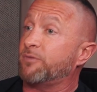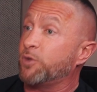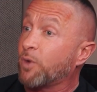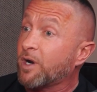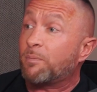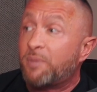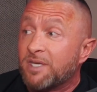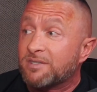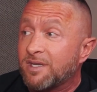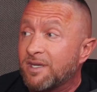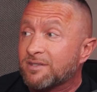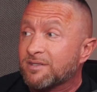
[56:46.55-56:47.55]
And if you run a
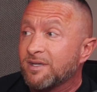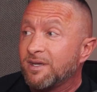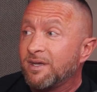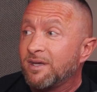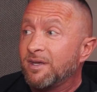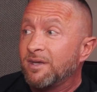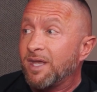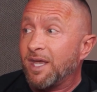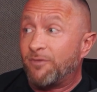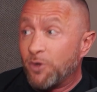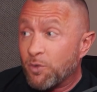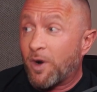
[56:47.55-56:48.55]
business,
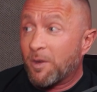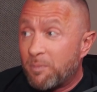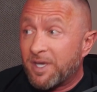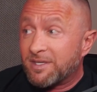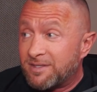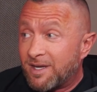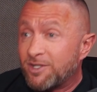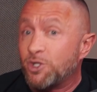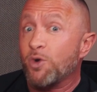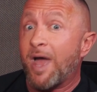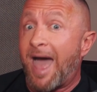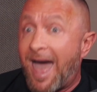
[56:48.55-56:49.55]

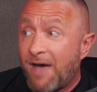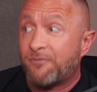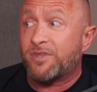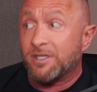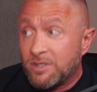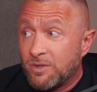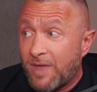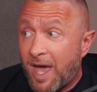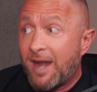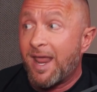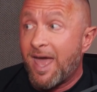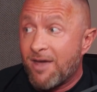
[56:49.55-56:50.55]
you have to do
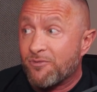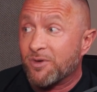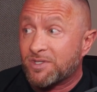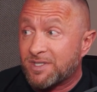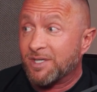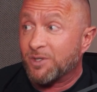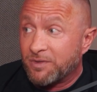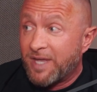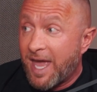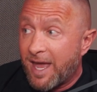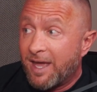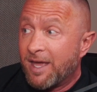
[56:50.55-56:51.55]
that every single
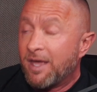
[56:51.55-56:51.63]
day.